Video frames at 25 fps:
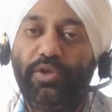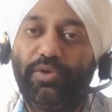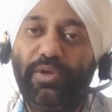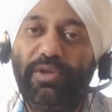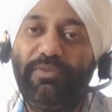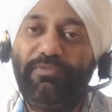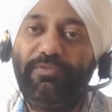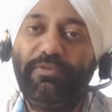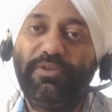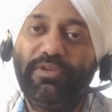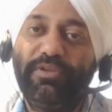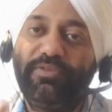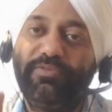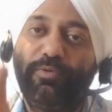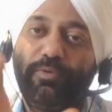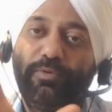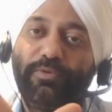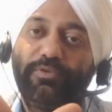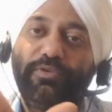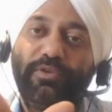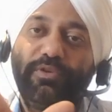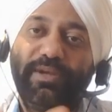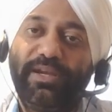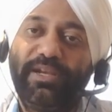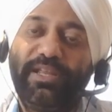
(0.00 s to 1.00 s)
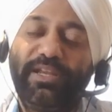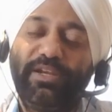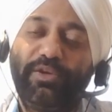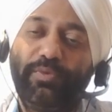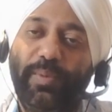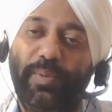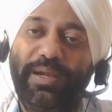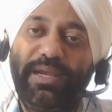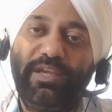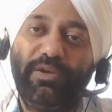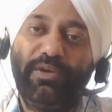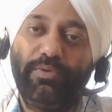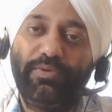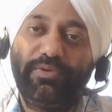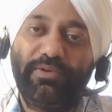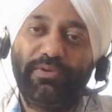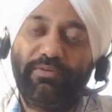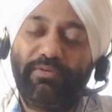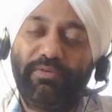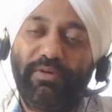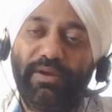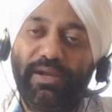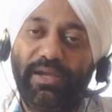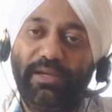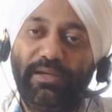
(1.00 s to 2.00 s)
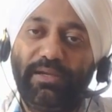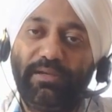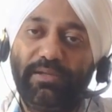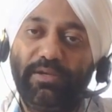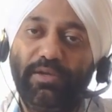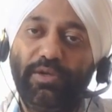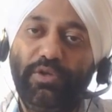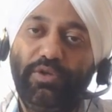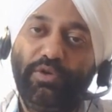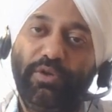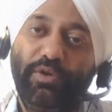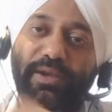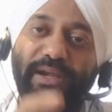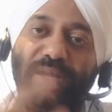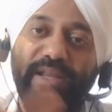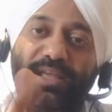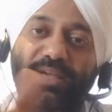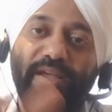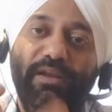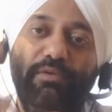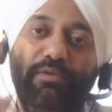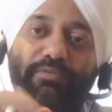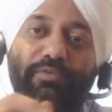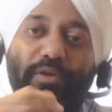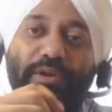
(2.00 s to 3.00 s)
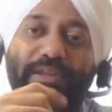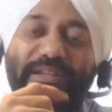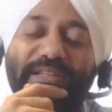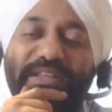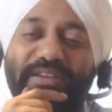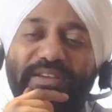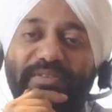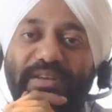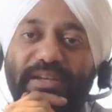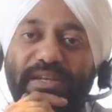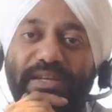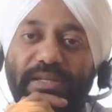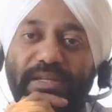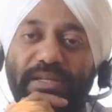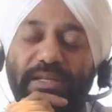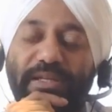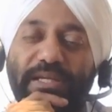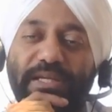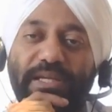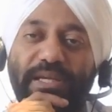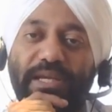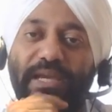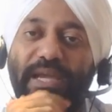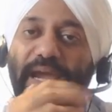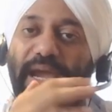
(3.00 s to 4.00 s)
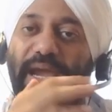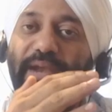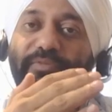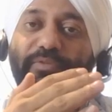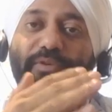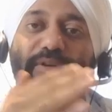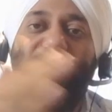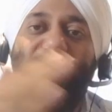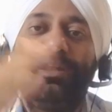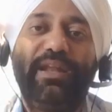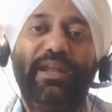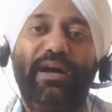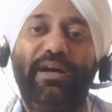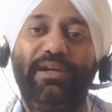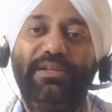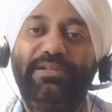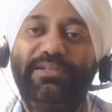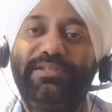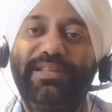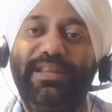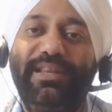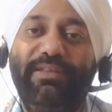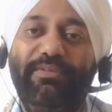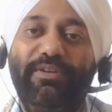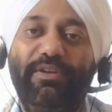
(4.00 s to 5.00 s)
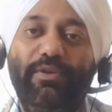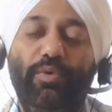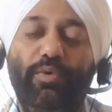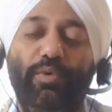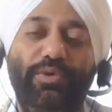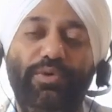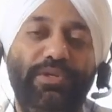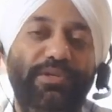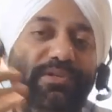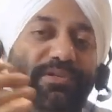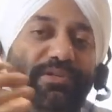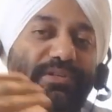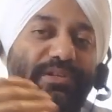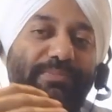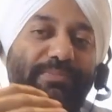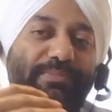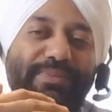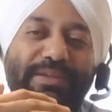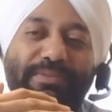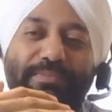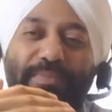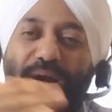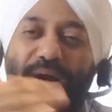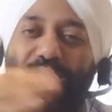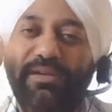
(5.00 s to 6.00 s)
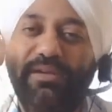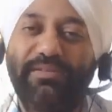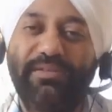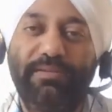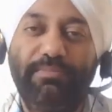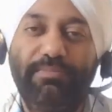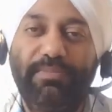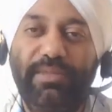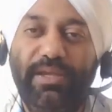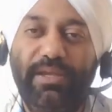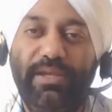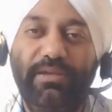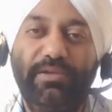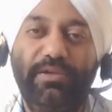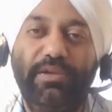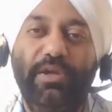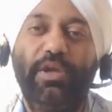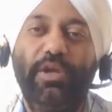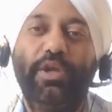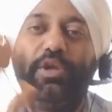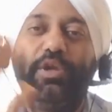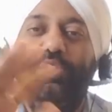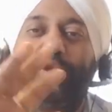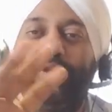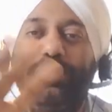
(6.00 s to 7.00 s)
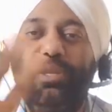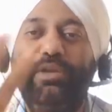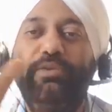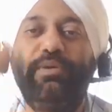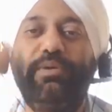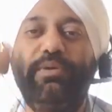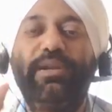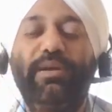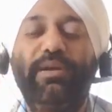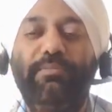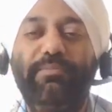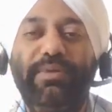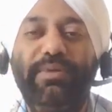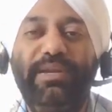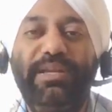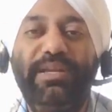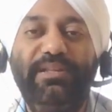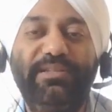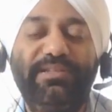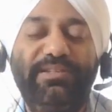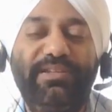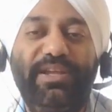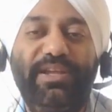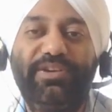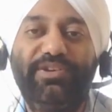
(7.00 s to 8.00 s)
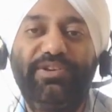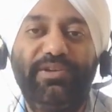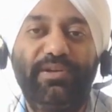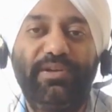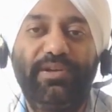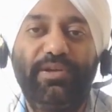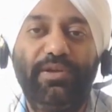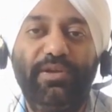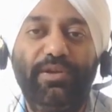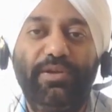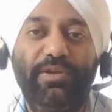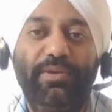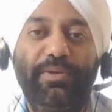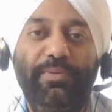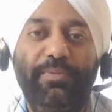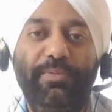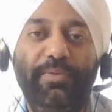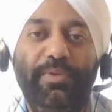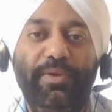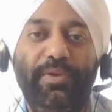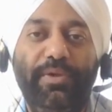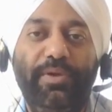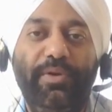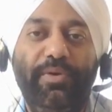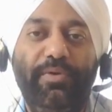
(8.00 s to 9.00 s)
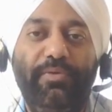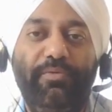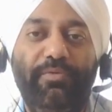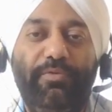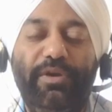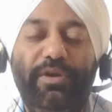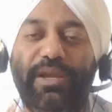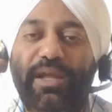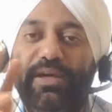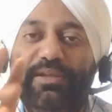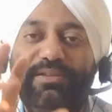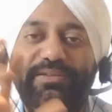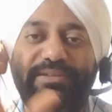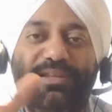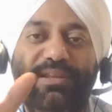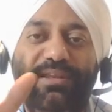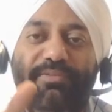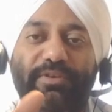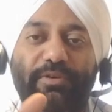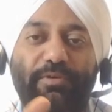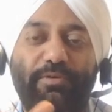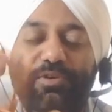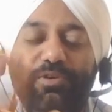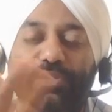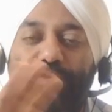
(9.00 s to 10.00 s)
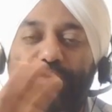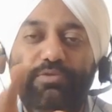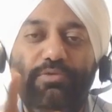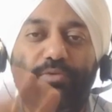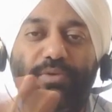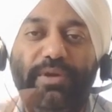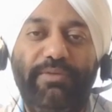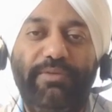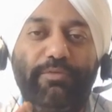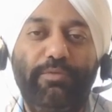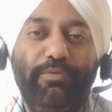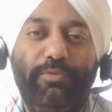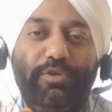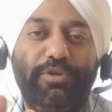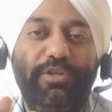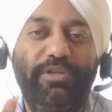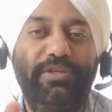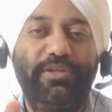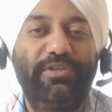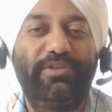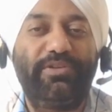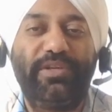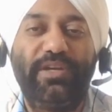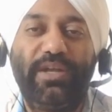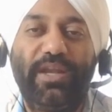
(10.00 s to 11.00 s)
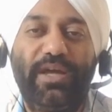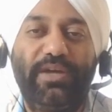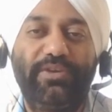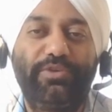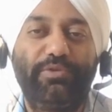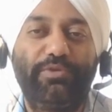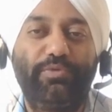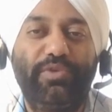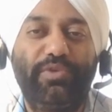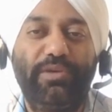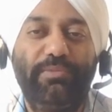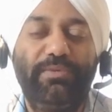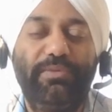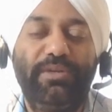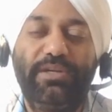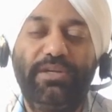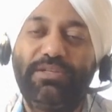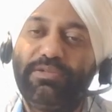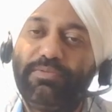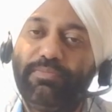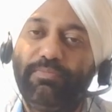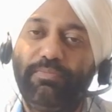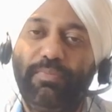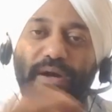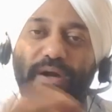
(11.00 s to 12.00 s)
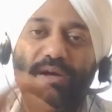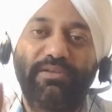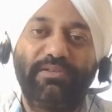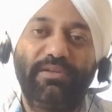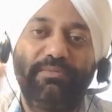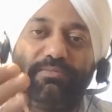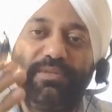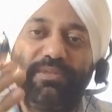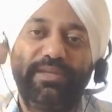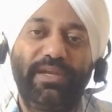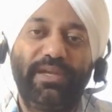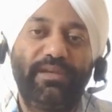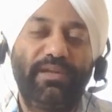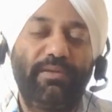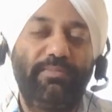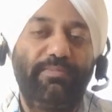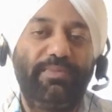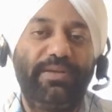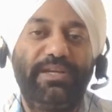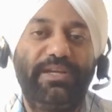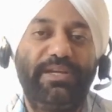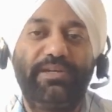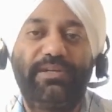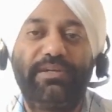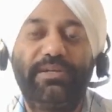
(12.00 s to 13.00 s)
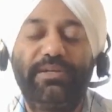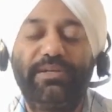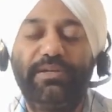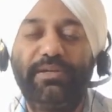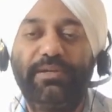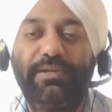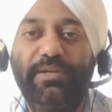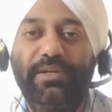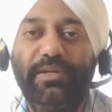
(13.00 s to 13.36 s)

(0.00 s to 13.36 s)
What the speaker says: So if you just focus on getting 20 questions right, you're getting around 47. And for the last 11 questions, simply mark something so that you can complete the section. For last 11 questions, you don't have to bother. Just in last 2-3 minutes, mark something and complete it.